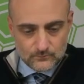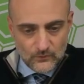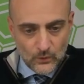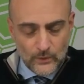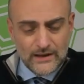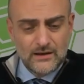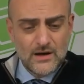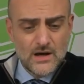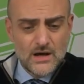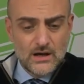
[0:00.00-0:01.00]
Well,
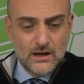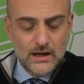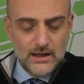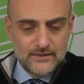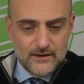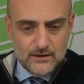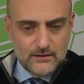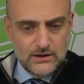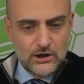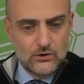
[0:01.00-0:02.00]

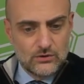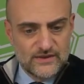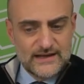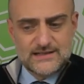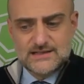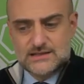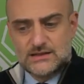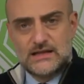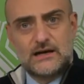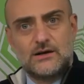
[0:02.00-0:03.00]

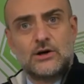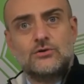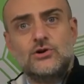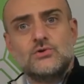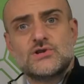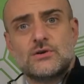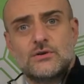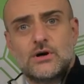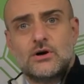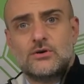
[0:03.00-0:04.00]
news
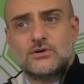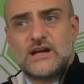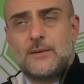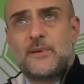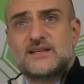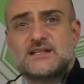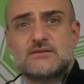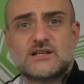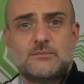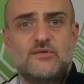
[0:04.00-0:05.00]
on campaign
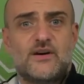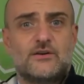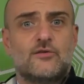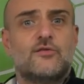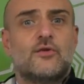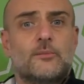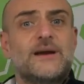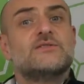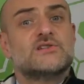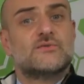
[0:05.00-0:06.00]
series can be found on
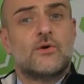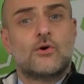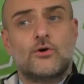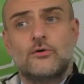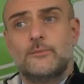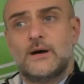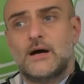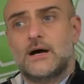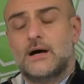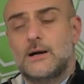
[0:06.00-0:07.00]
Matrix Forum.
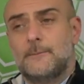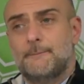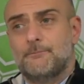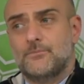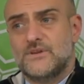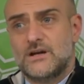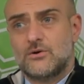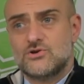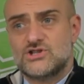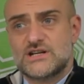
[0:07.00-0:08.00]

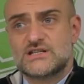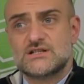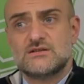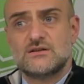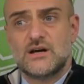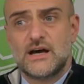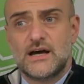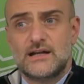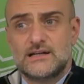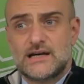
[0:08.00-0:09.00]
Jason
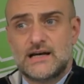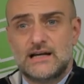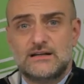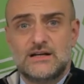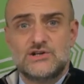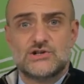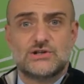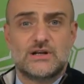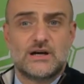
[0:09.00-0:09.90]
and the Legion